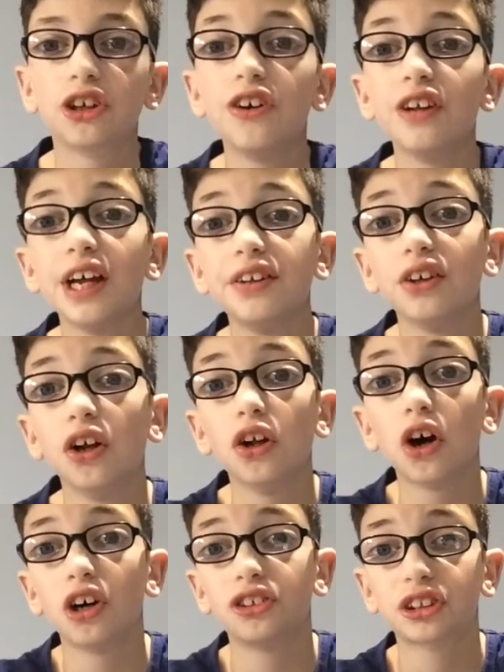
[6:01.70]
So then the
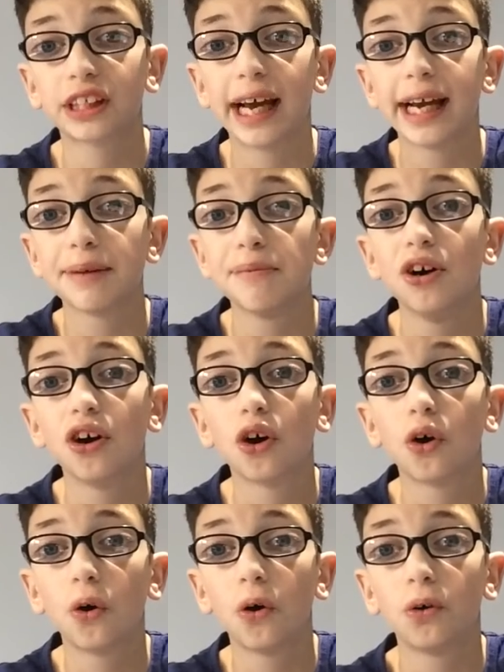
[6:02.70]
last game
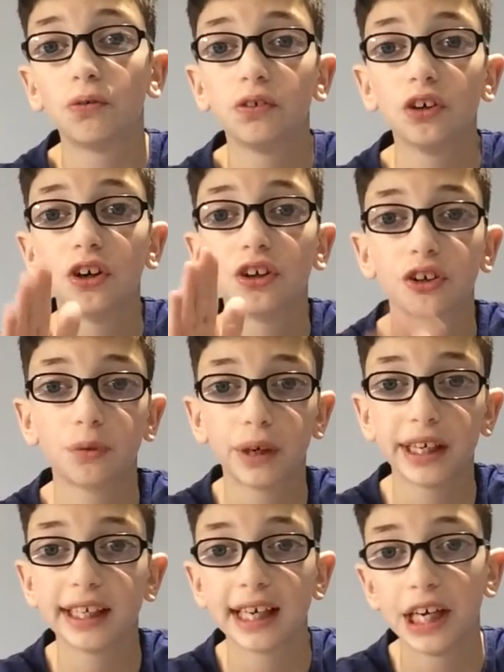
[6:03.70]
of the
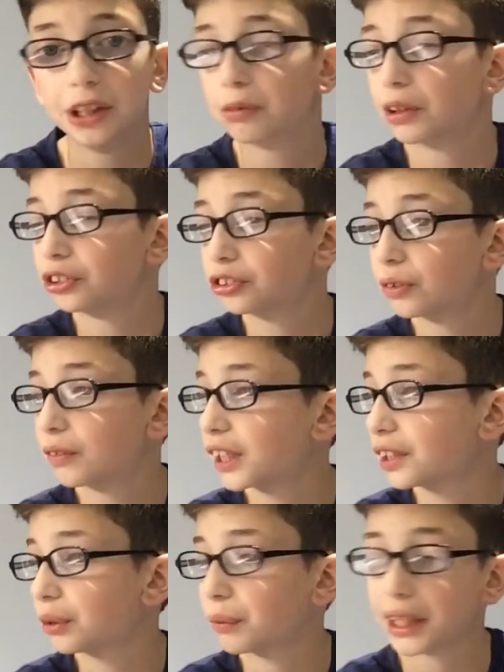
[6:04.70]
weekend, well, it's not
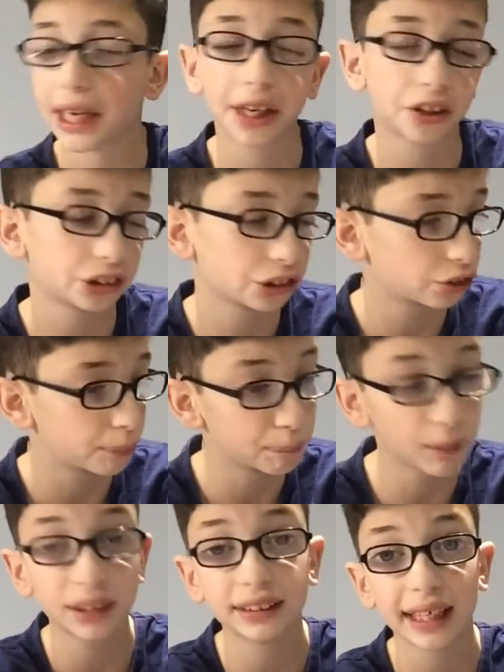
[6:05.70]
really the weekend because it's on
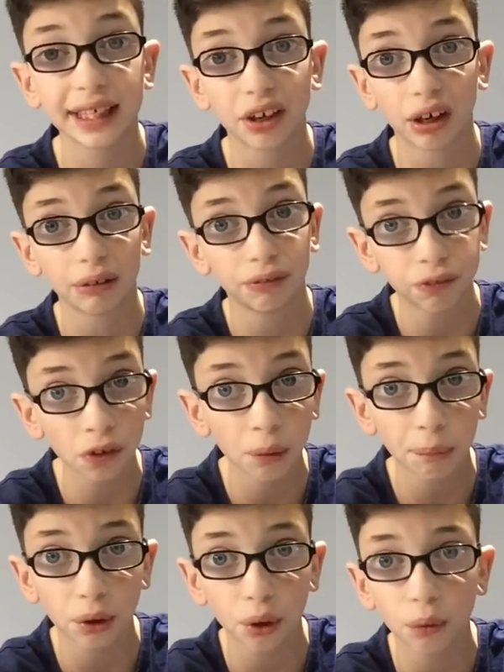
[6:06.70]
Monday Night
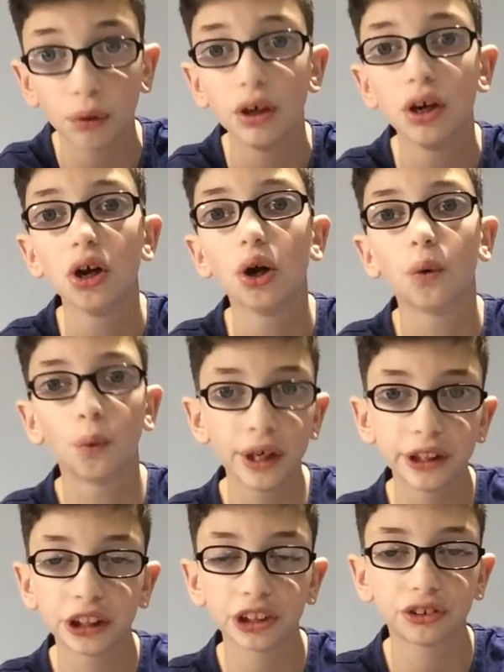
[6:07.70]
Football,
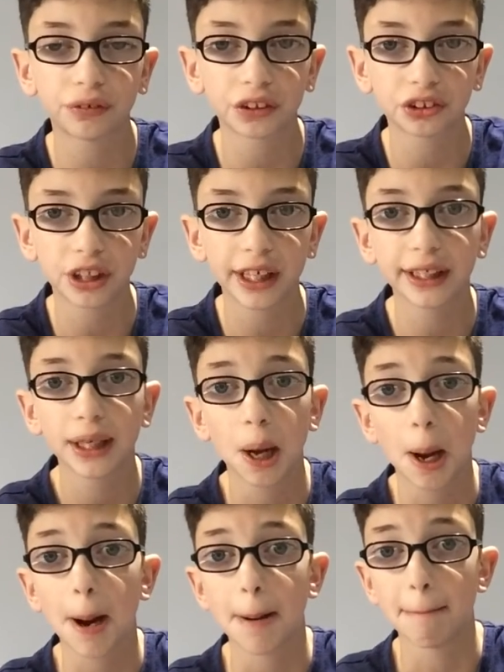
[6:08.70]
which is obviously
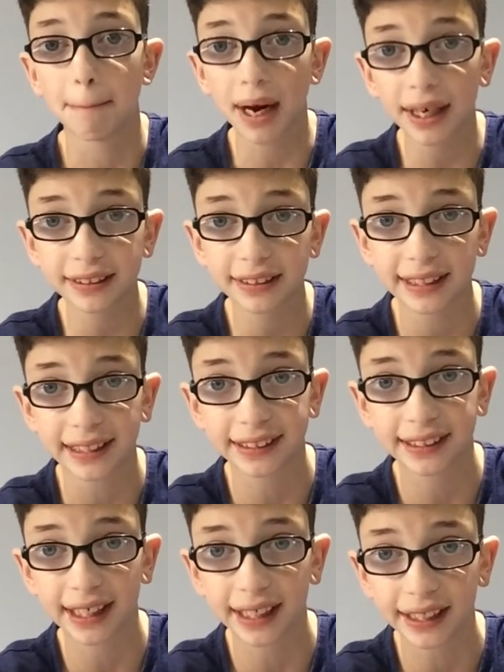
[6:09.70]
Man
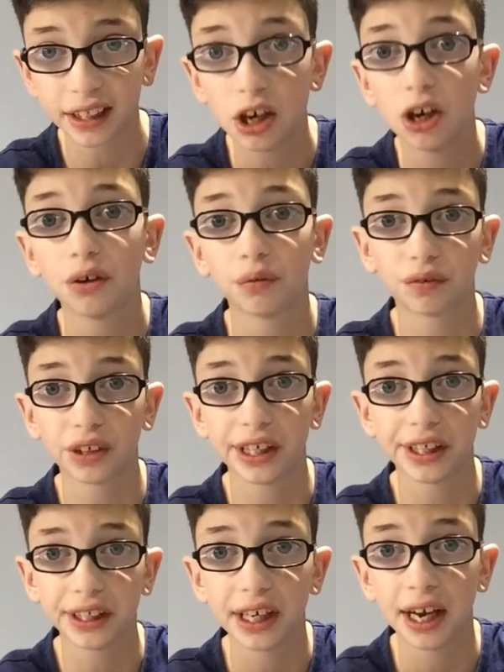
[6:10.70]
City
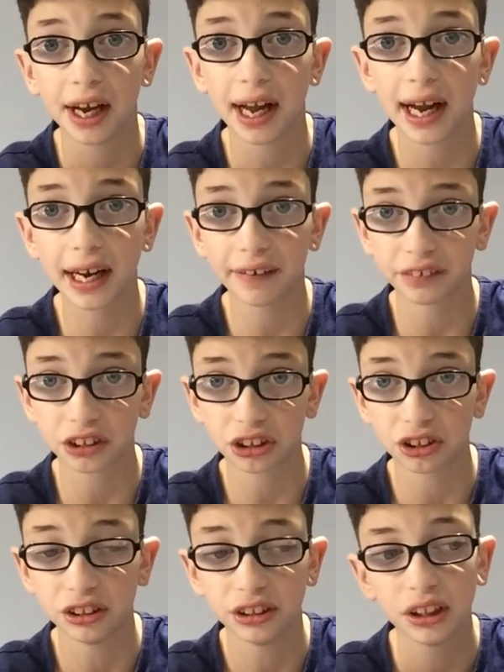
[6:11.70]
v
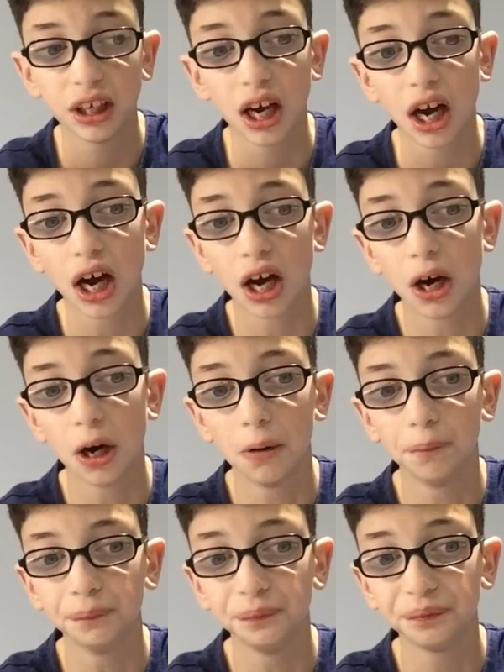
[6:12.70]
Everton.
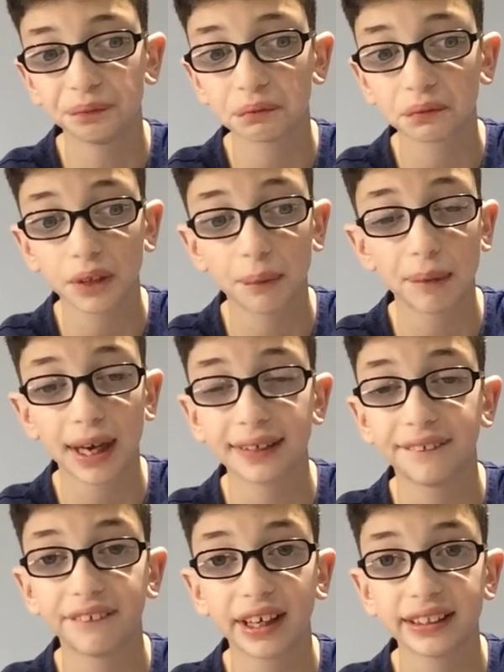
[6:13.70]

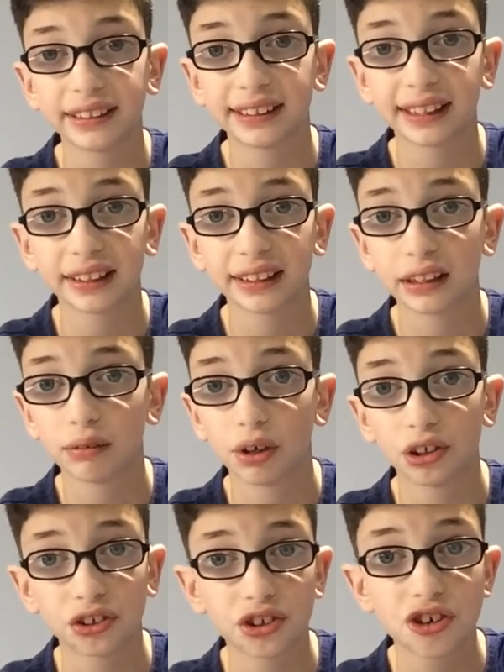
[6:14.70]
Man City
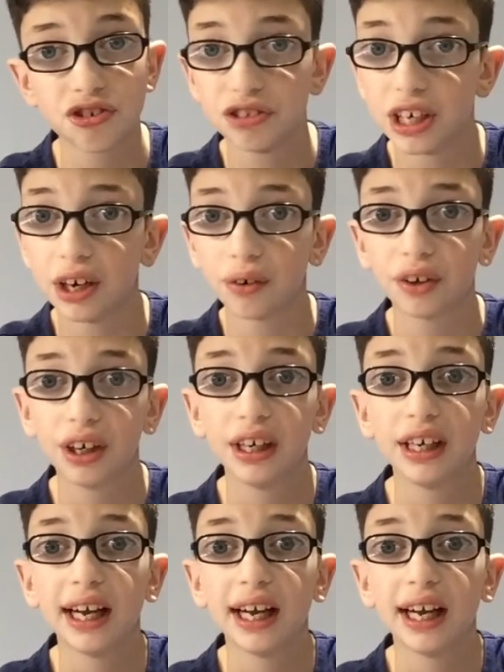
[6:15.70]
won 2-0